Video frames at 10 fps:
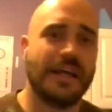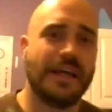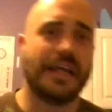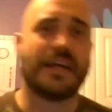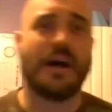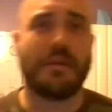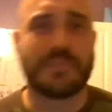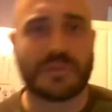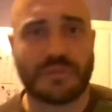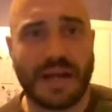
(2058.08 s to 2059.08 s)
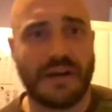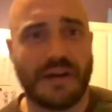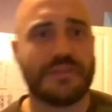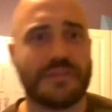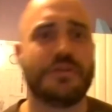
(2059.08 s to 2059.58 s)
it mm-hmm. comes
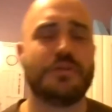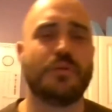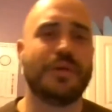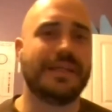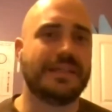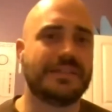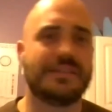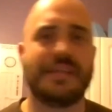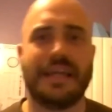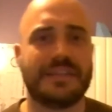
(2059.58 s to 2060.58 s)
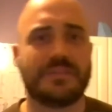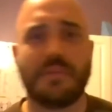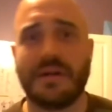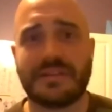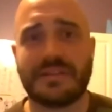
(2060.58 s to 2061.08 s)
around a few weeks days
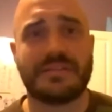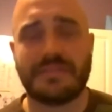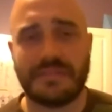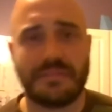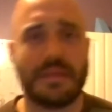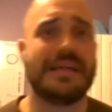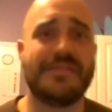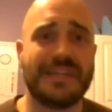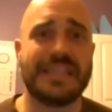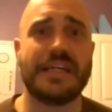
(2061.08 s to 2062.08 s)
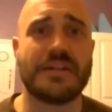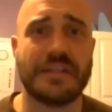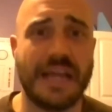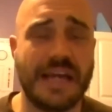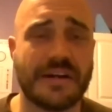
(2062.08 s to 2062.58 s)
months maybe even a year
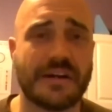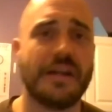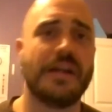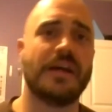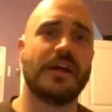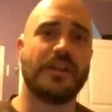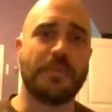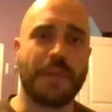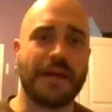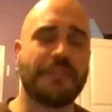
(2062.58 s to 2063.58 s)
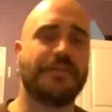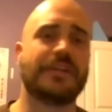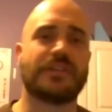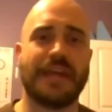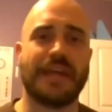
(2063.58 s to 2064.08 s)
later the mm.
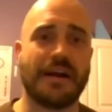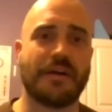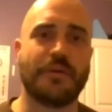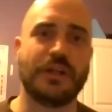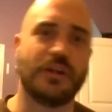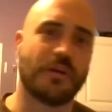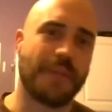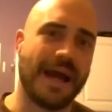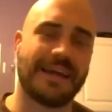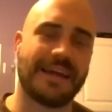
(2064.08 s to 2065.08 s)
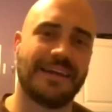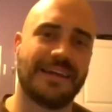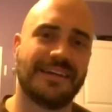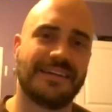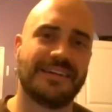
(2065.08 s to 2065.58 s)
benefits are there when you look back
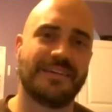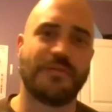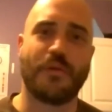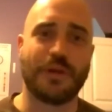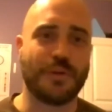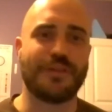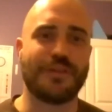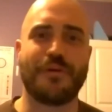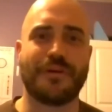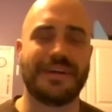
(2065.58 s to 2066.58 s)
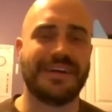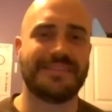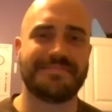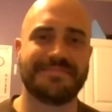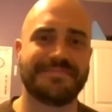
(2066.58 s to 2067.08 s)
yeah. 41 to 40
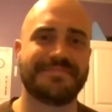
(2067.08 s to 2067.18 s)
and